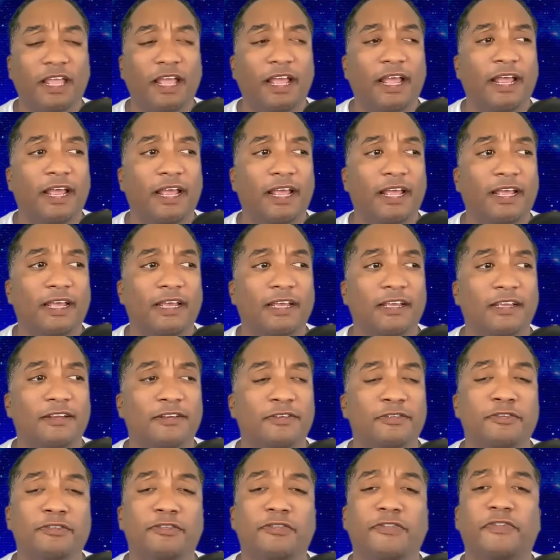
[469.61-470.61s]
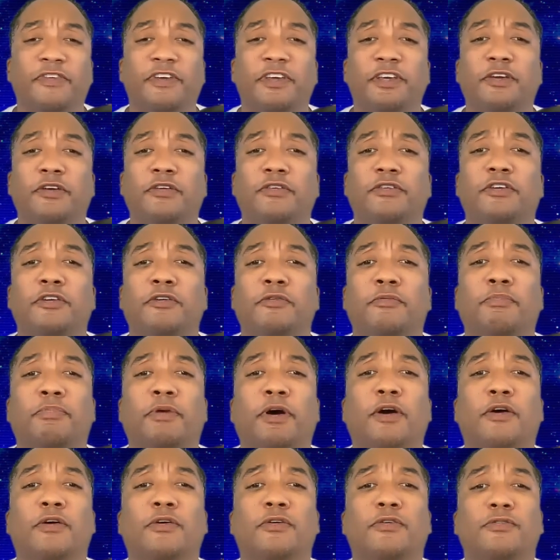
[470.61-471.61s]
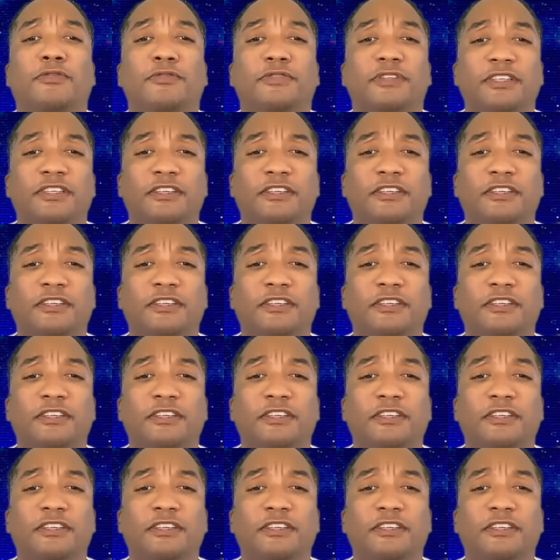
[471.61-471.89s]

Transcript: And you feel your bones